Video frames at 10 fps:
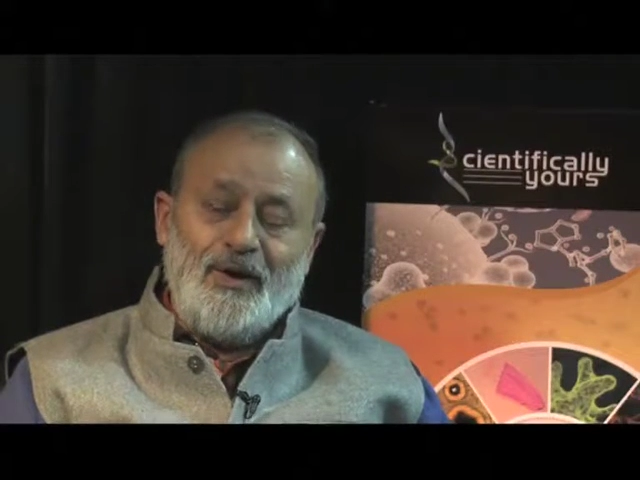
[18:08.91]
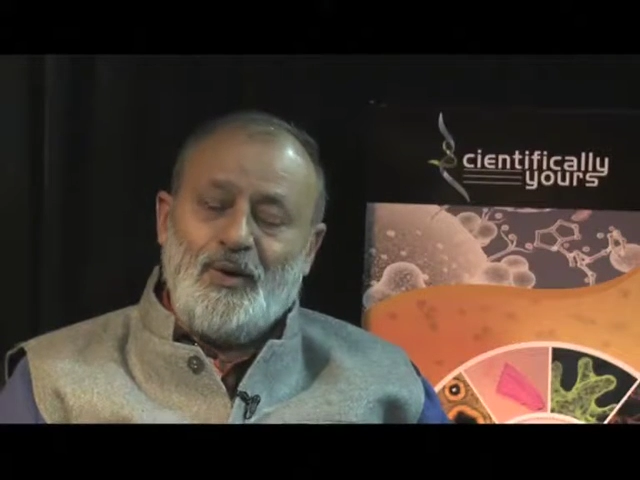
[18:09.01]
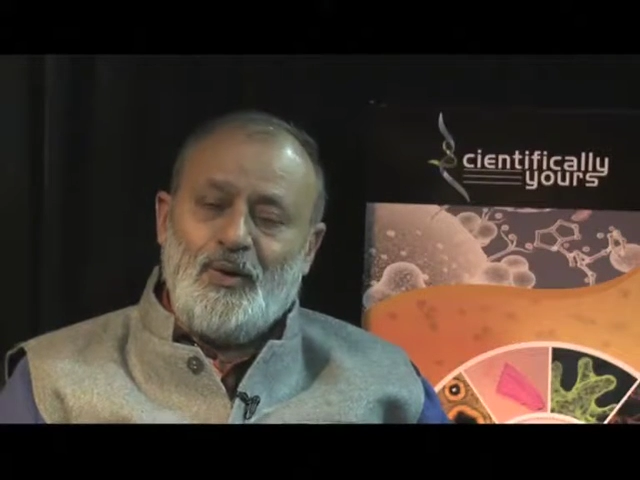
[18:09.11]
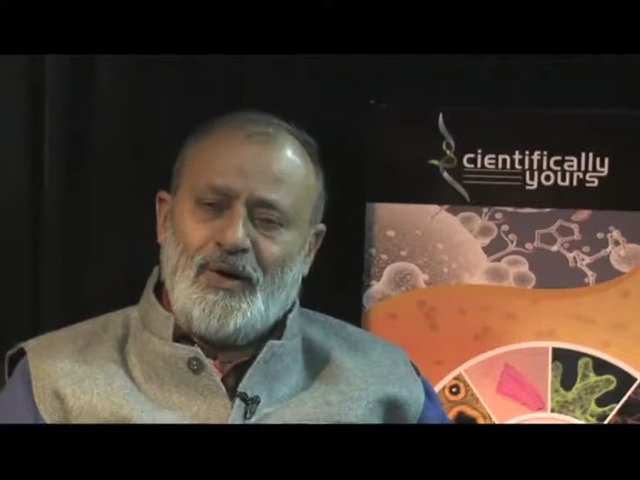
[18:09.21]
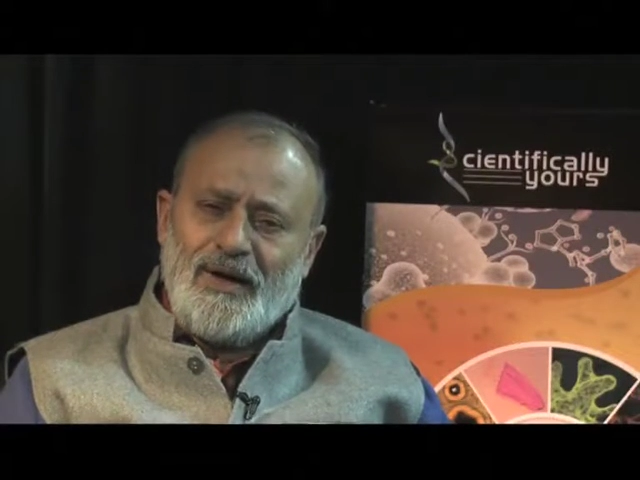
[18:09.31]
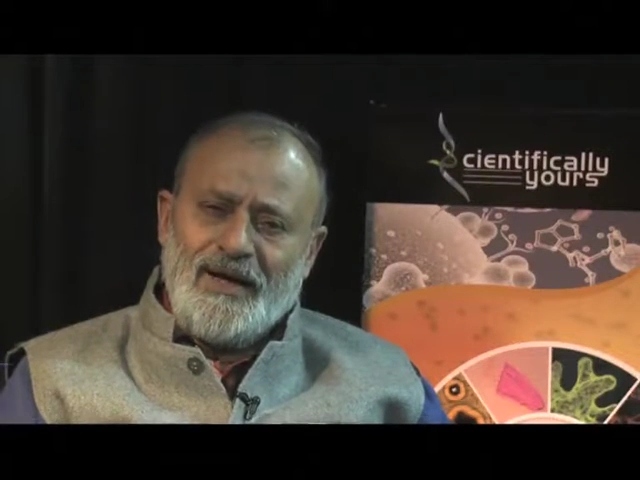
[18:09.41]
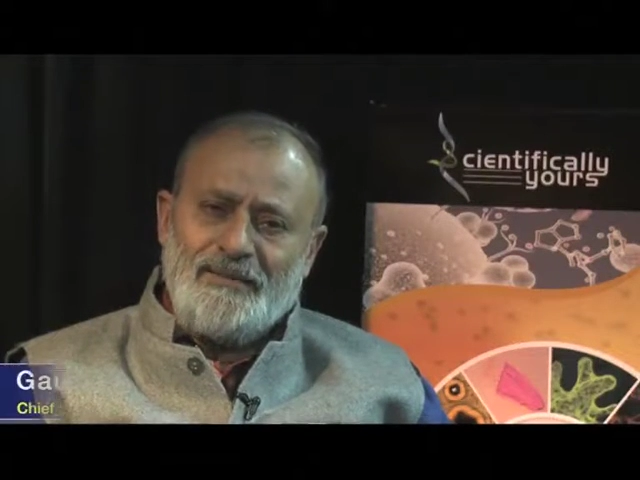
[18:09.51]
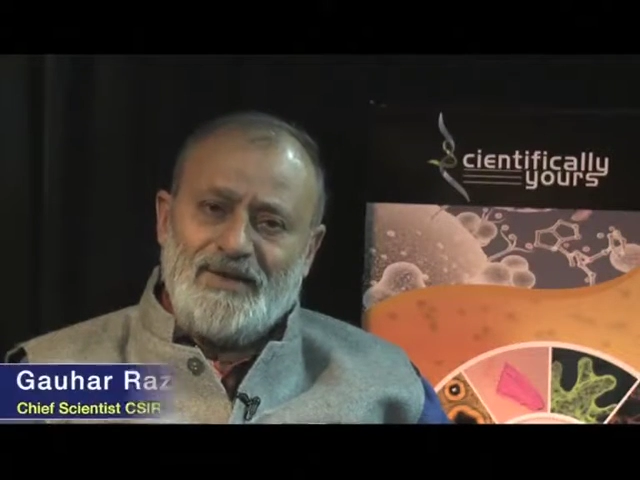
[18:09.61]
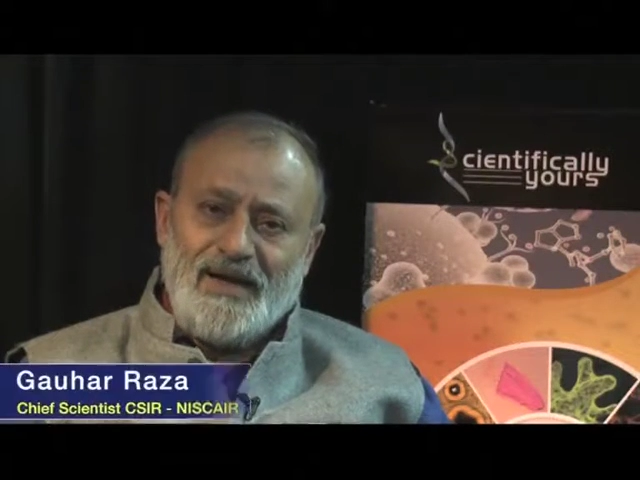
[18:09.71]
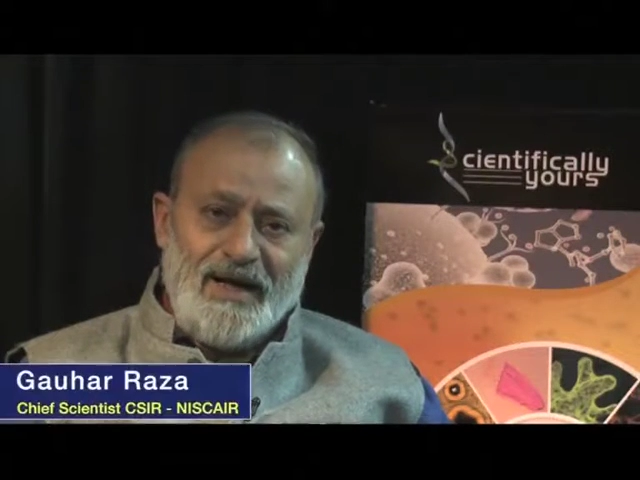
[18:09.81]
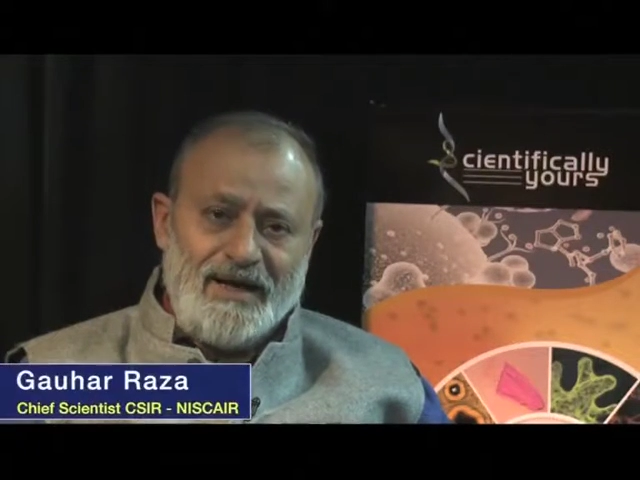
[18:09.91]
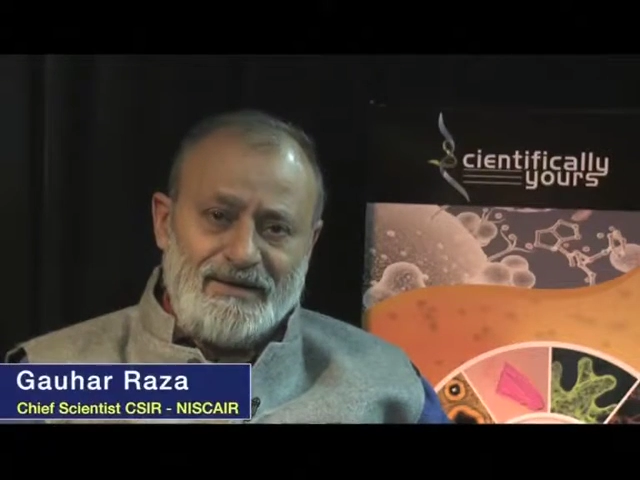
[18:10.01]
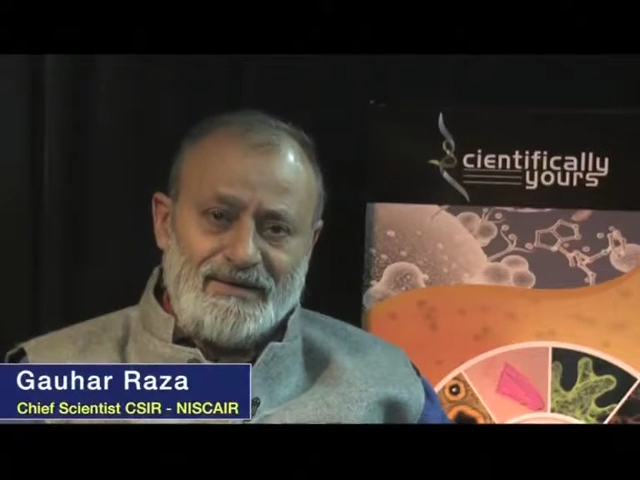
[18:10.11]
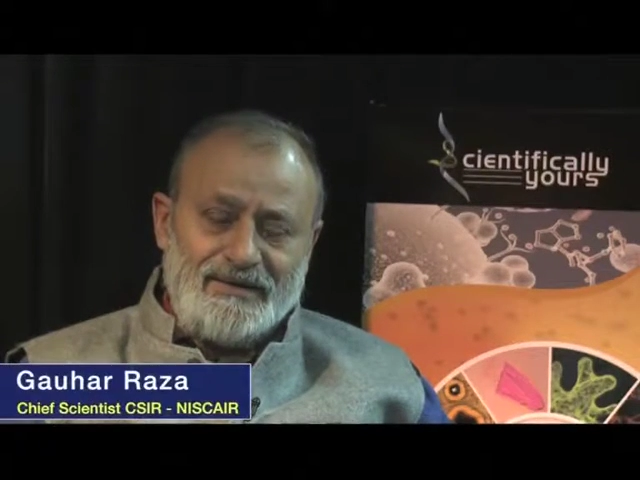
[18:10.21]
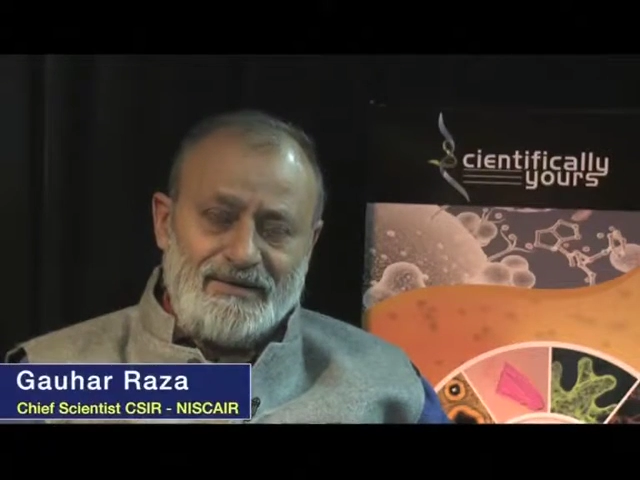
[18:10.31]
who climbed the
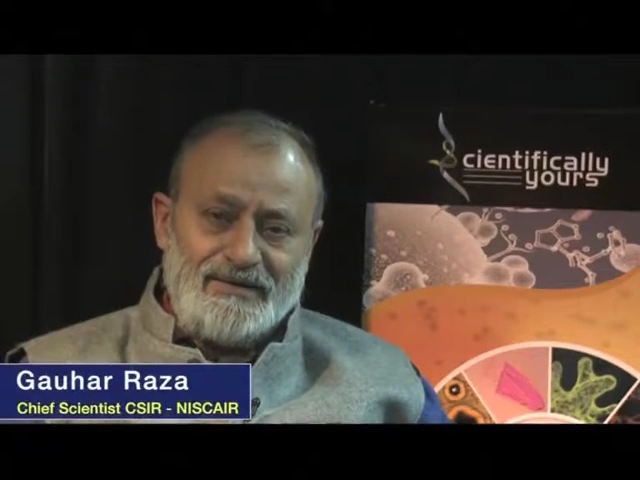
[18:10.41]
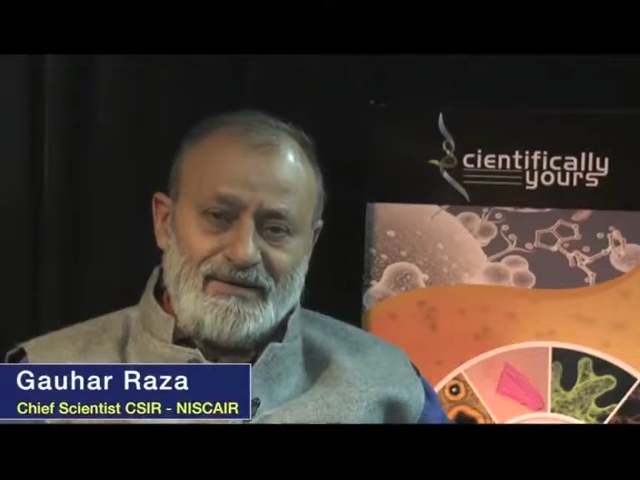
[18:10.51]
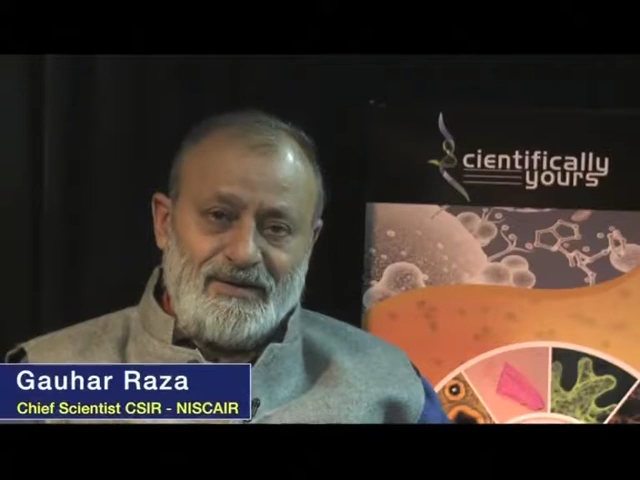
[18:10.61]
ladders,